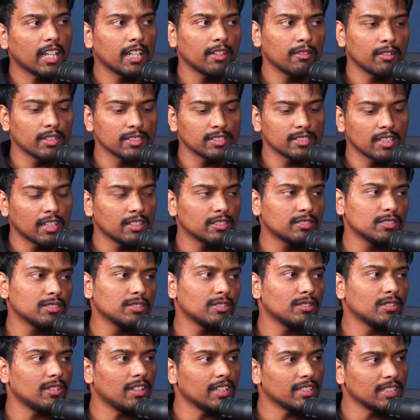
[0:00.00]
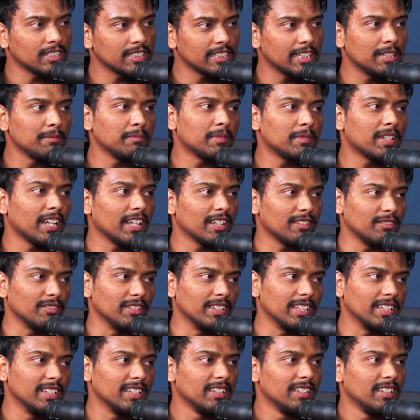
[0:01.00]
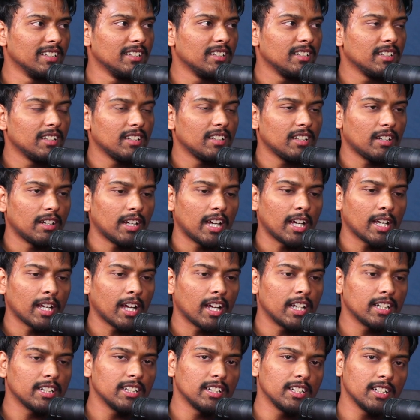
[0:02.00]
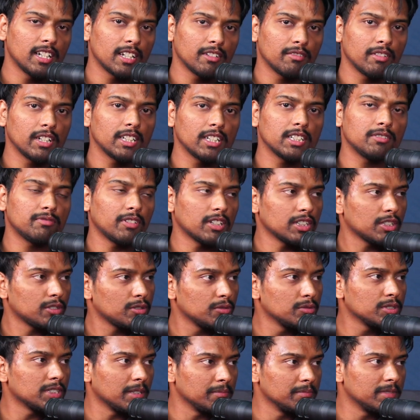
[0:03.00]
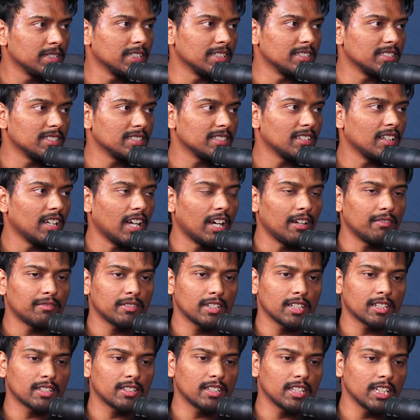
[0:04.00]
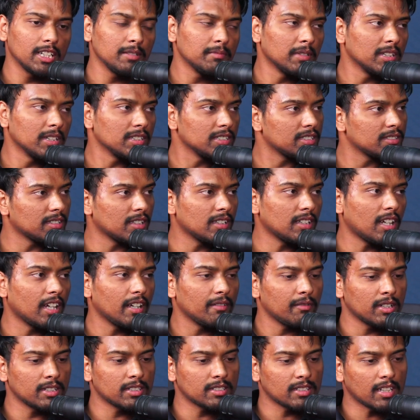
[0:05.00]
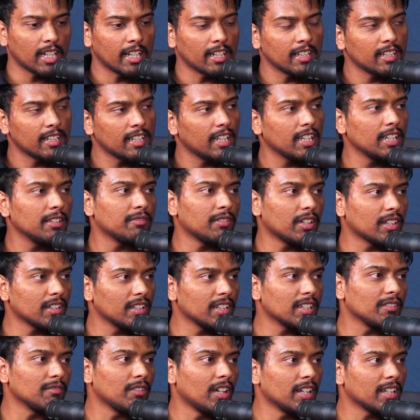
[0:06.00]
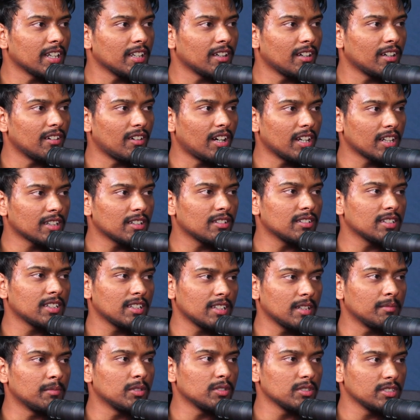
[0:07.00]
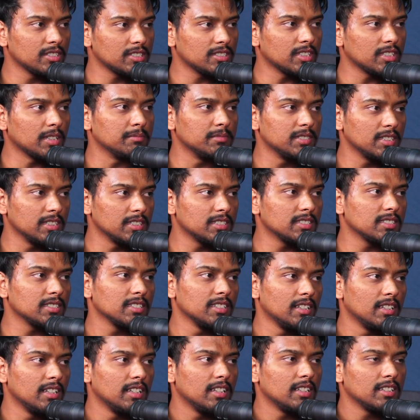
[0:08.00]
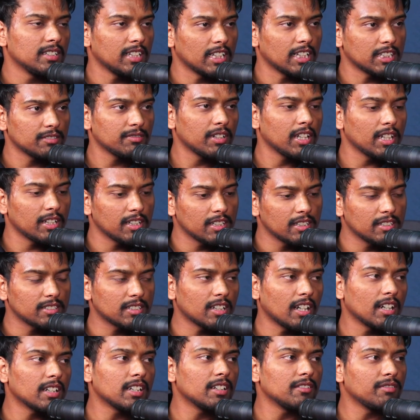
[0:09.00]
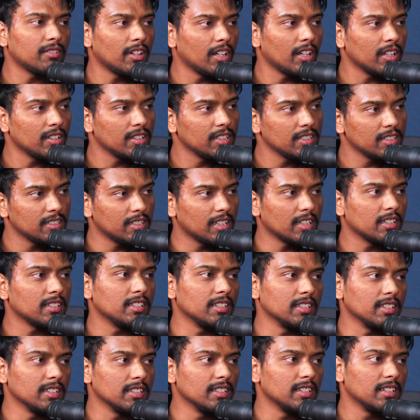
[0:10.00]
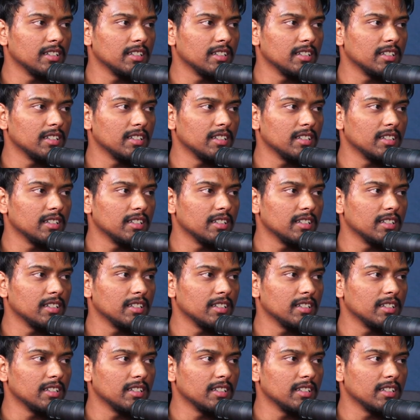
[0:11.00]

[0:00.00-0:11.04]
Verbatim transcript: i was also on the same track only okay I, I didn't revise first two subjects. Mm. After three months, uh, I was entirely forgotten what what are the, about the subjects. Mm. That's why I started following that thing.